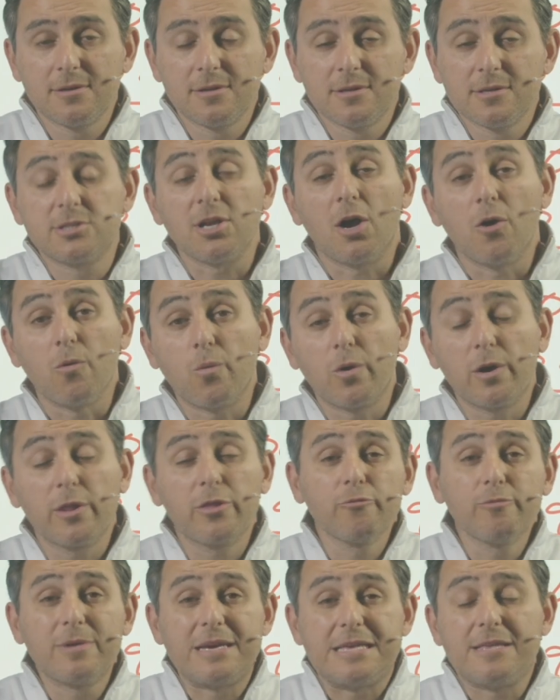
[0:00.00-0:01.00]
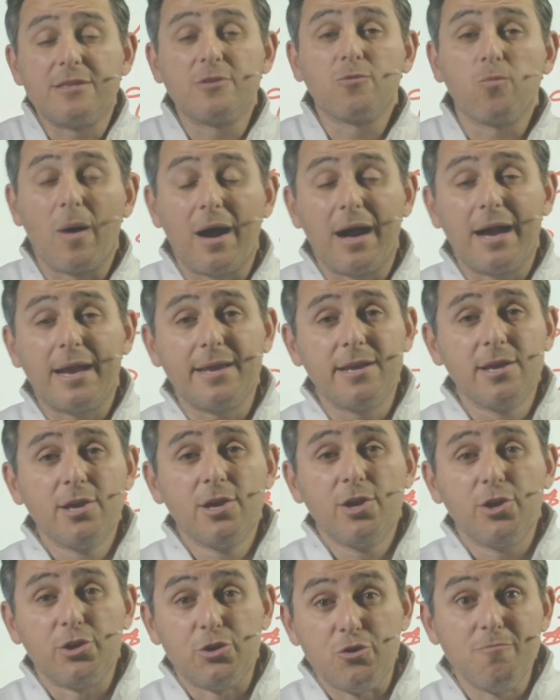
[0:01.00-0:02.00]
So what are the reasons why
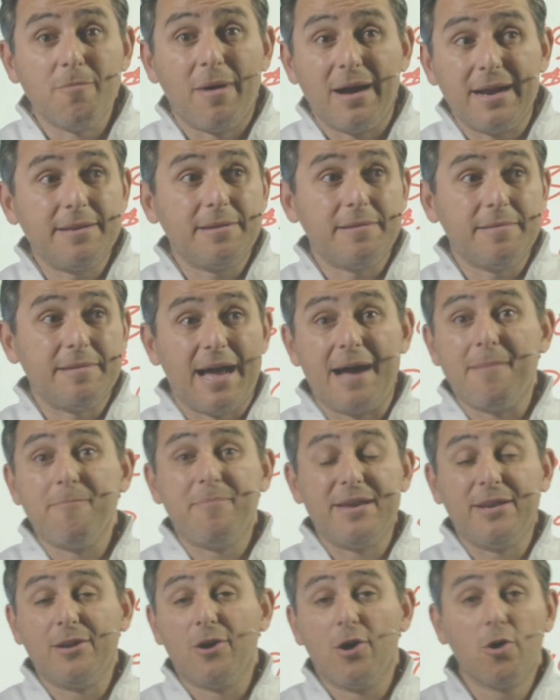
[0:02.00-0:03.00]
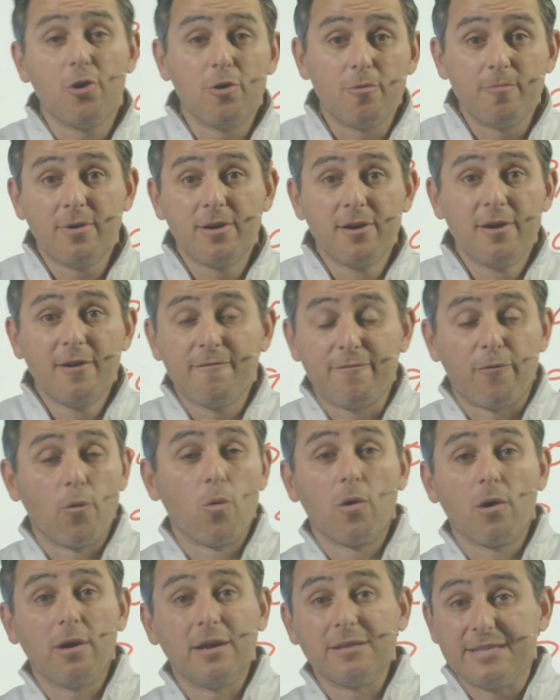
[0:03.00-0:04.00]
you might not be in a home
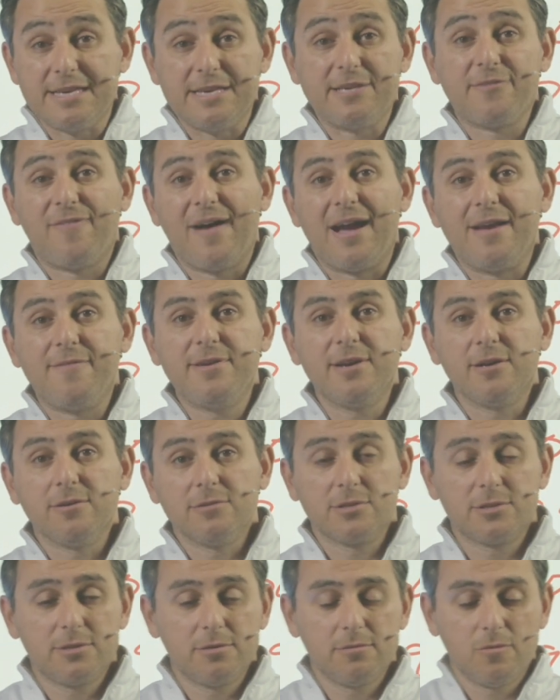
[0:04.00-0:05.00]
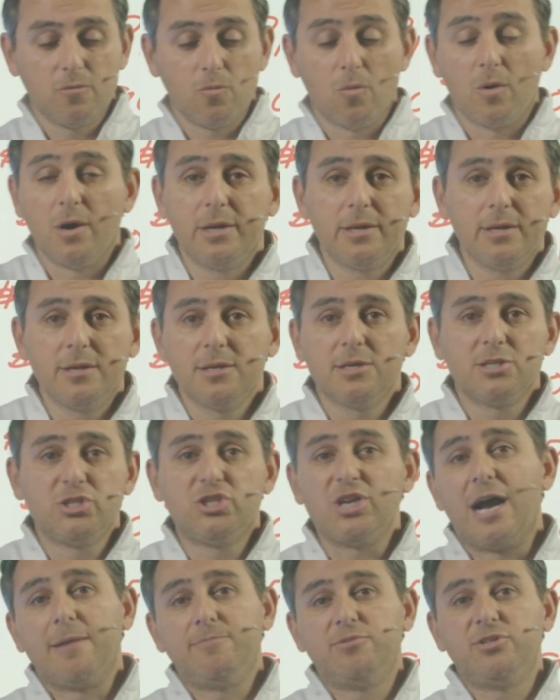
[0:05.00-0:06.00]
for at least 5 years? 1,
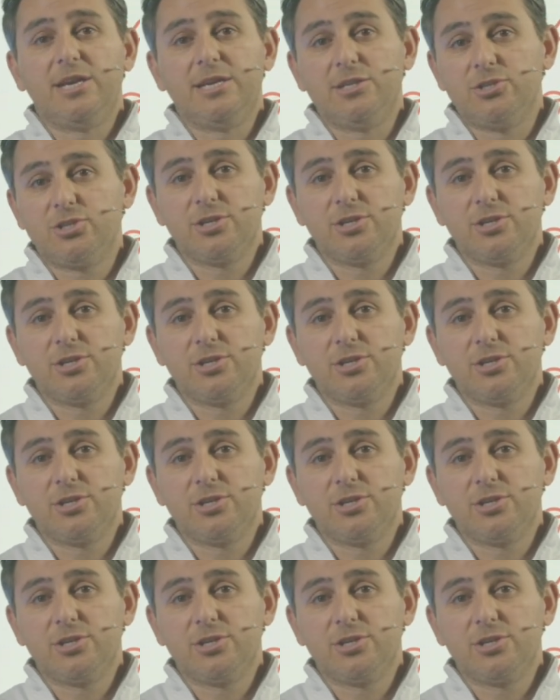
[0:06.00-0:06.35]
job change.